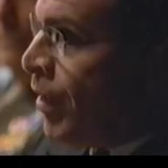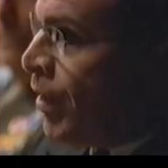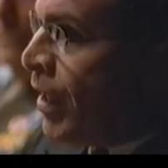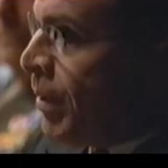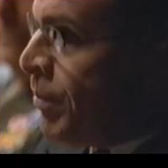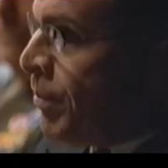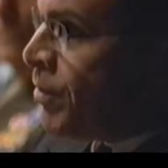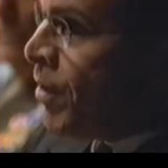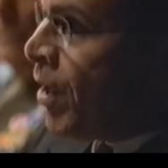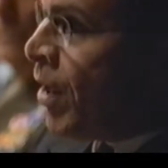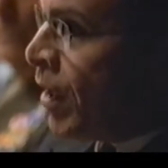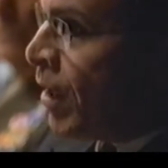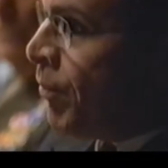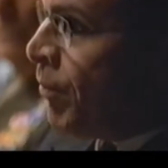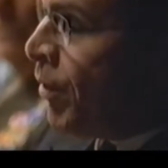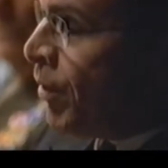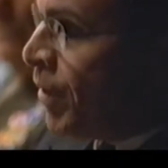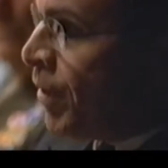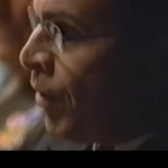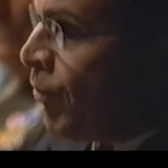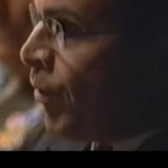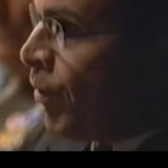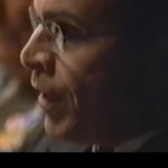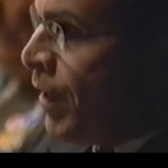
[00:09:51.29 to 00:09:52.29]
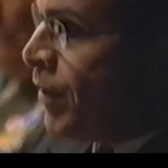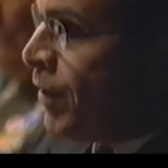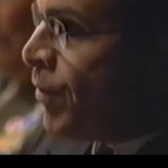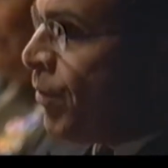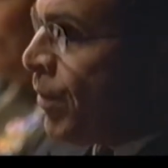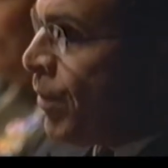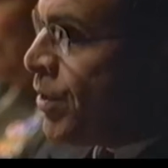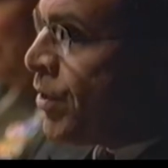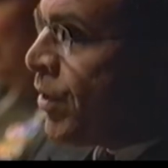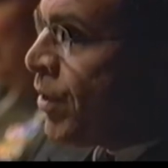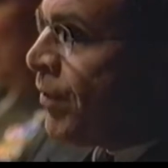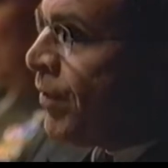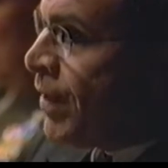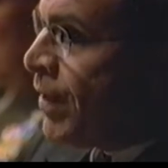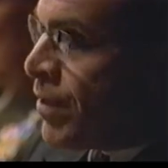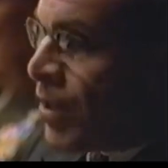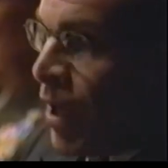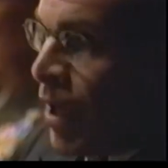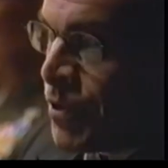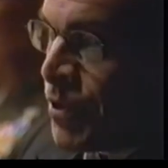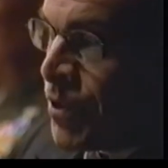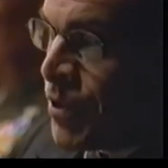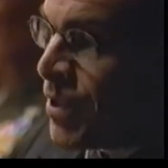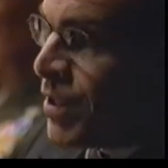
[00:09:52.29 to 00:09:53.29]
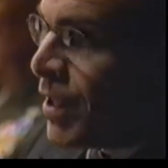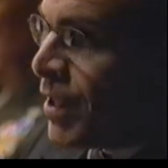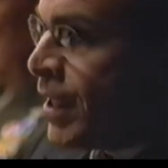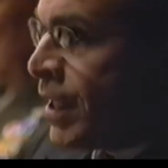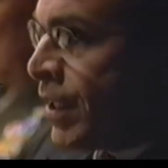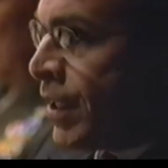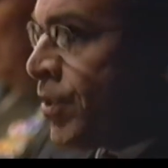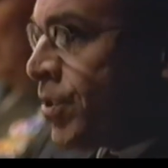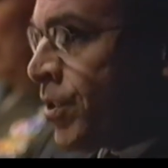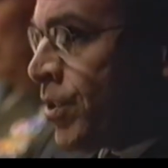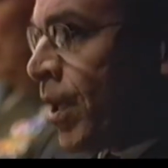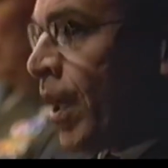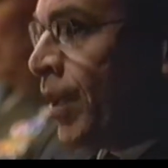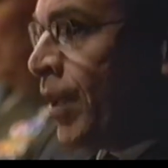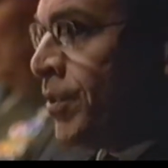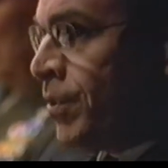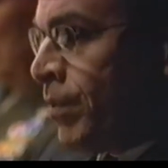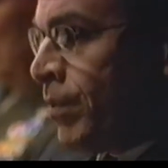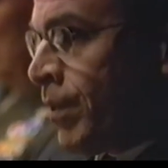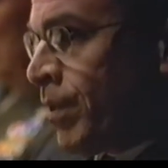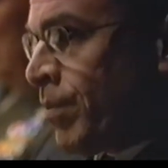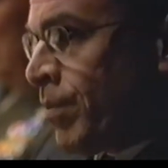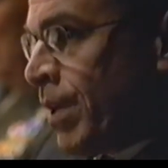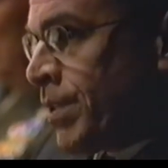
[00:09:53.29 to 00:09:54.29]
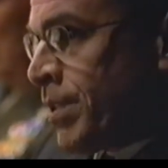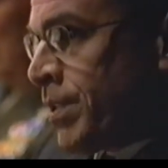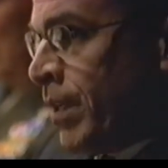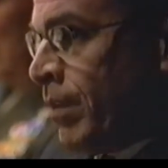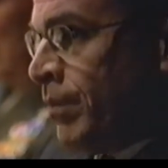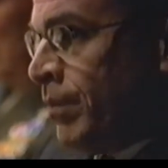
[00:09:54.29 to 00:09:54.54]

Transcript: keep talking, we're not running the risk of these hostages getting shot during the rescue.